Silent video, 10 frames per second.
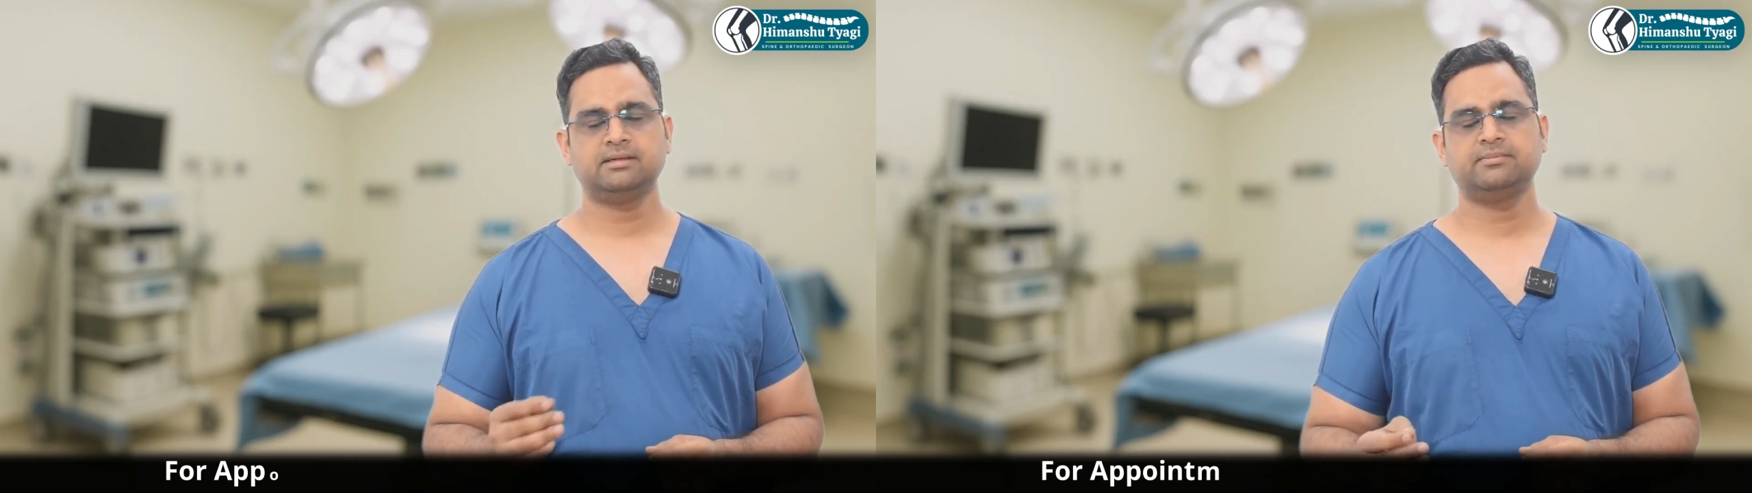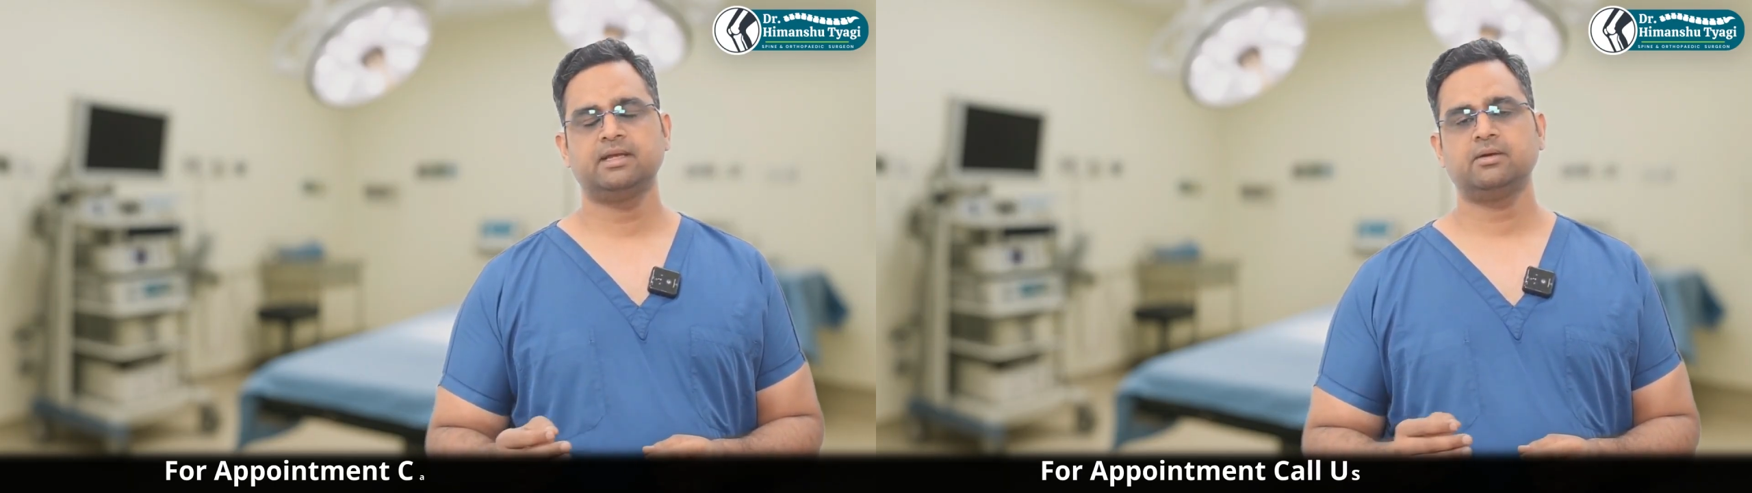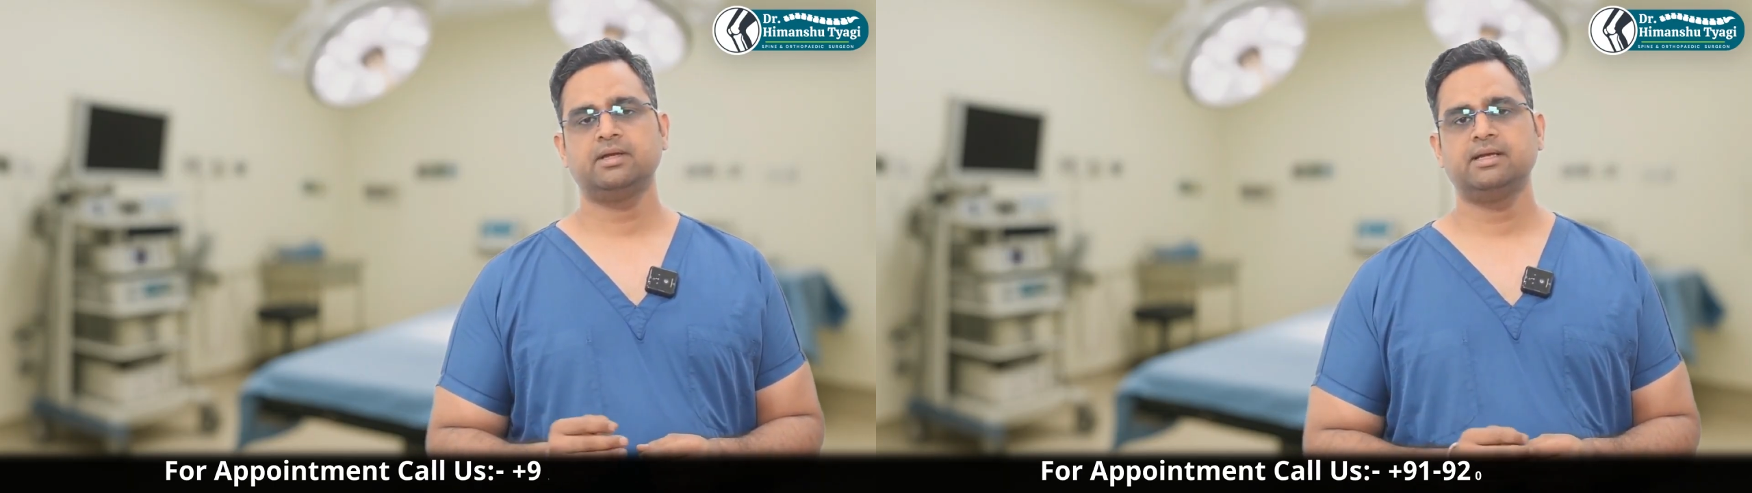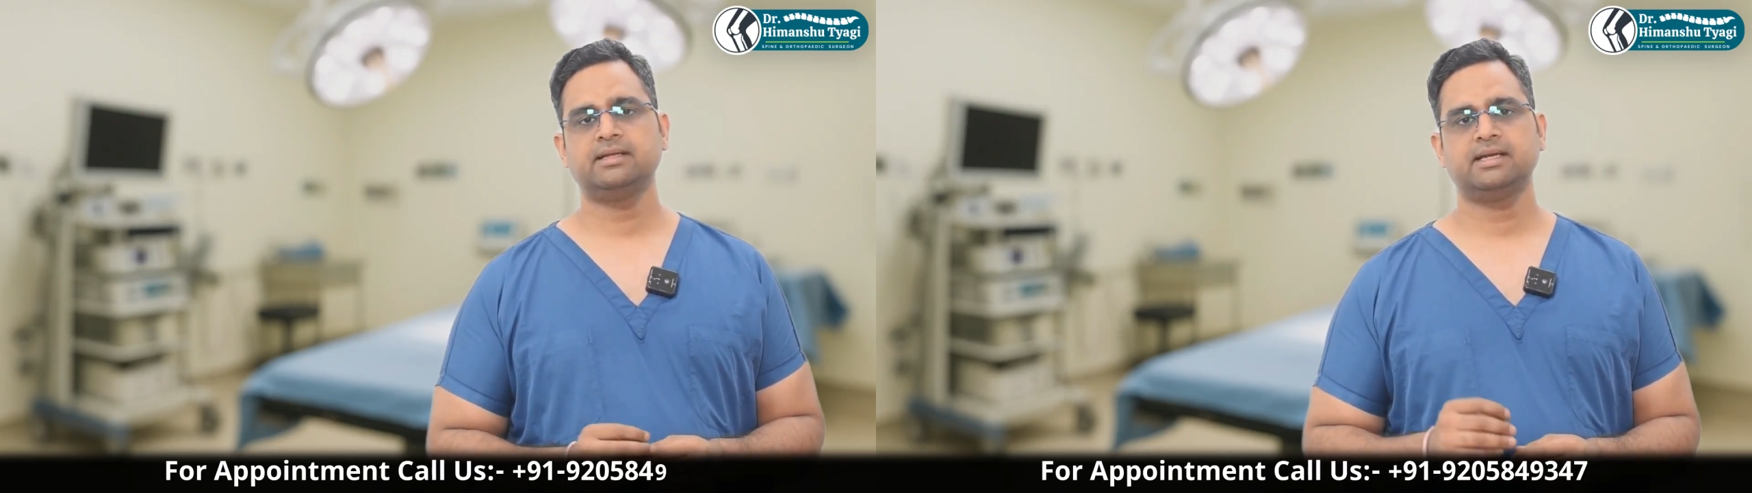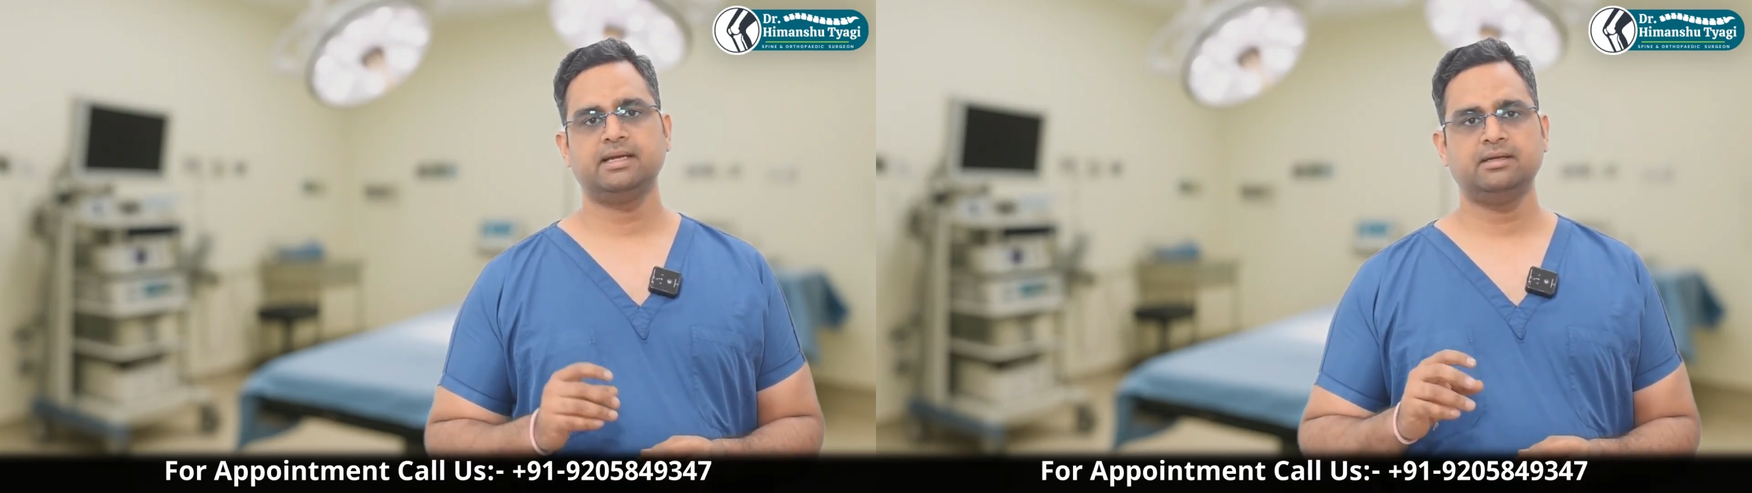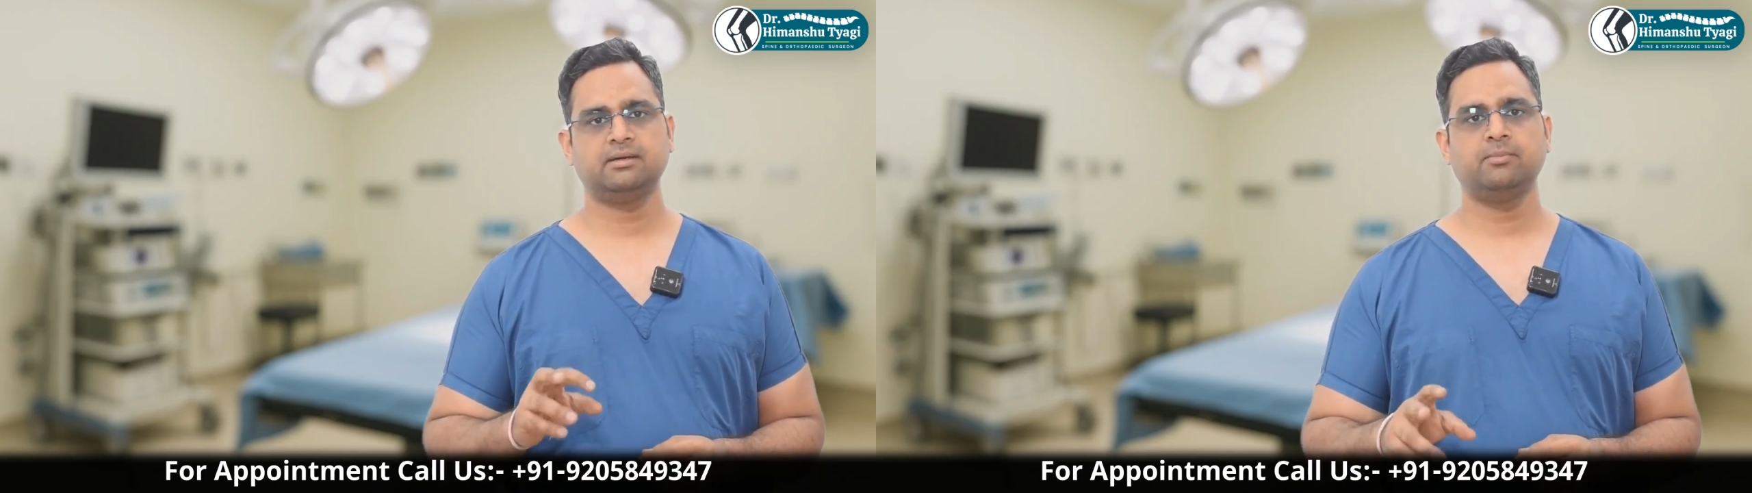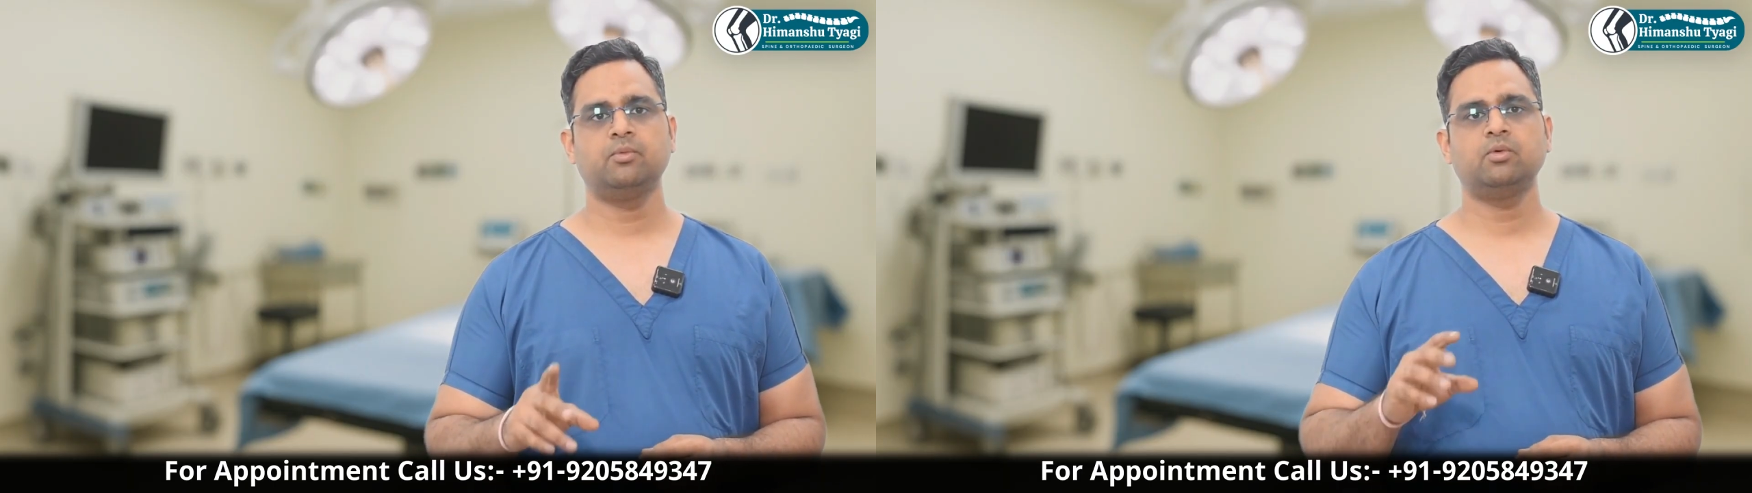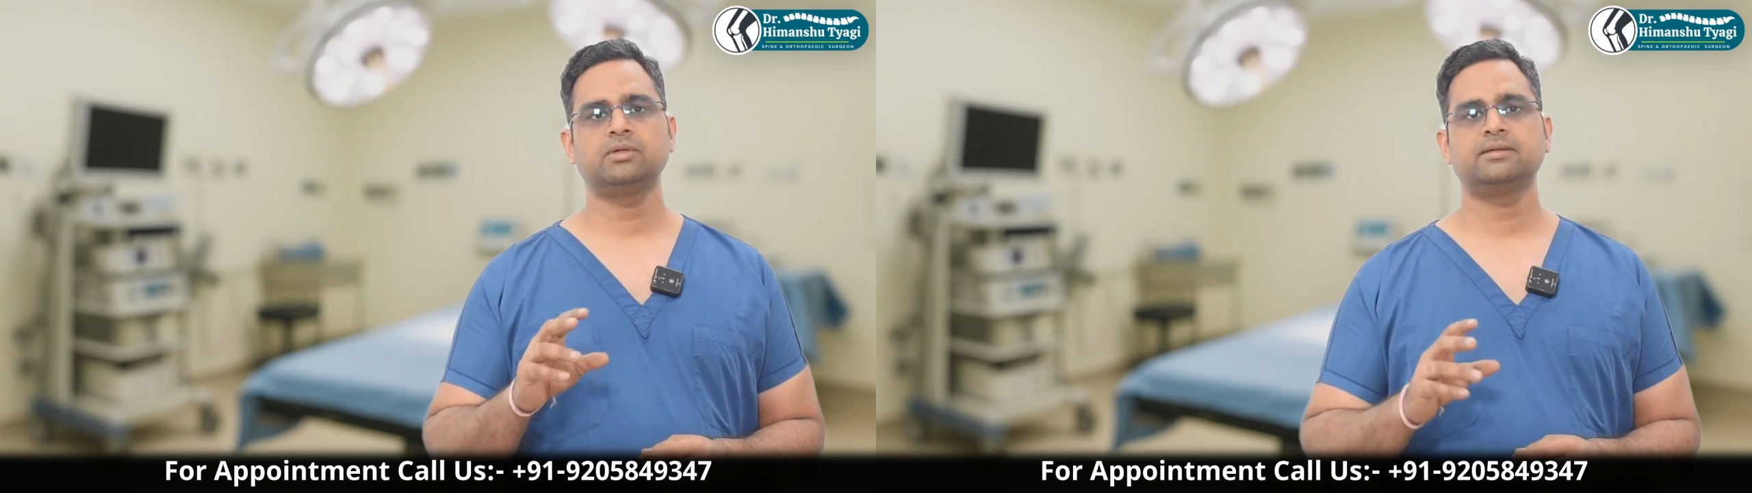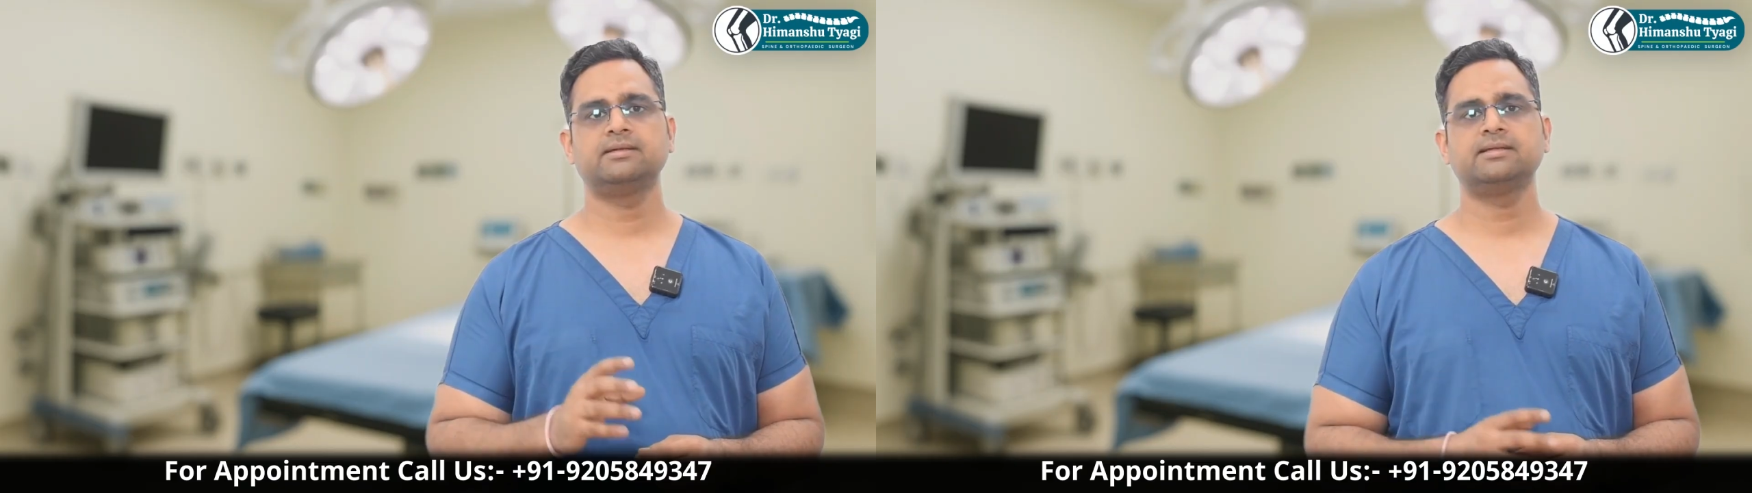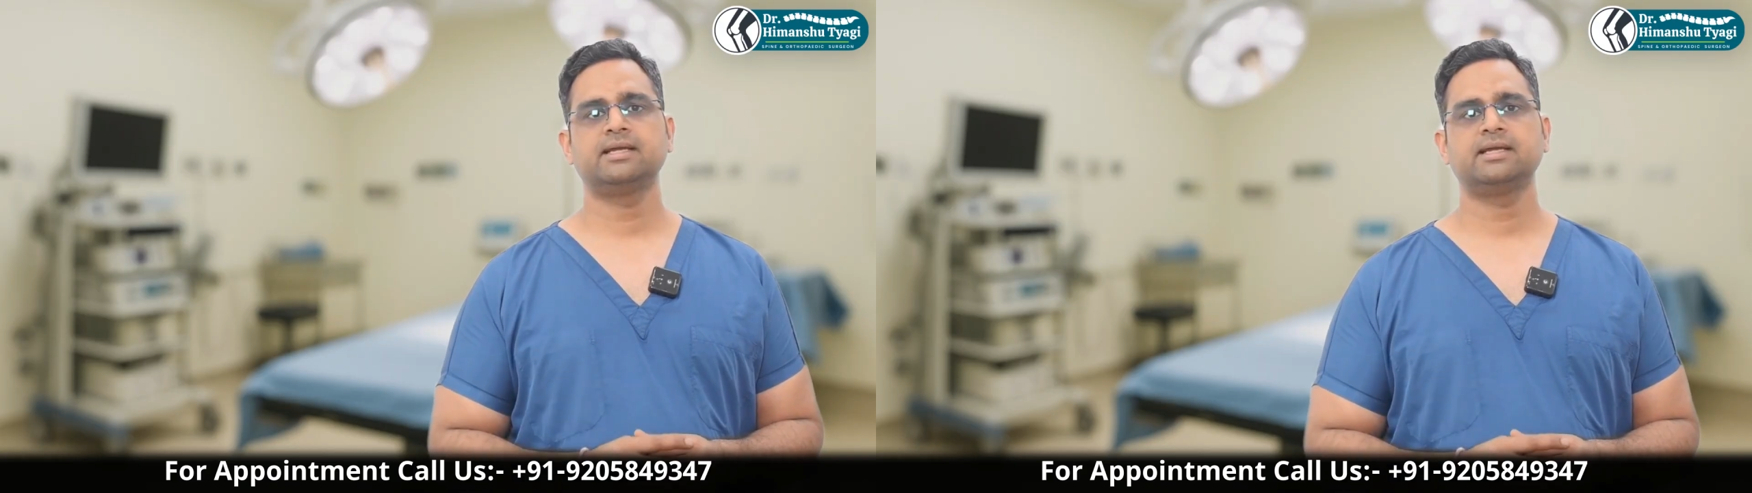we are not having enough bone,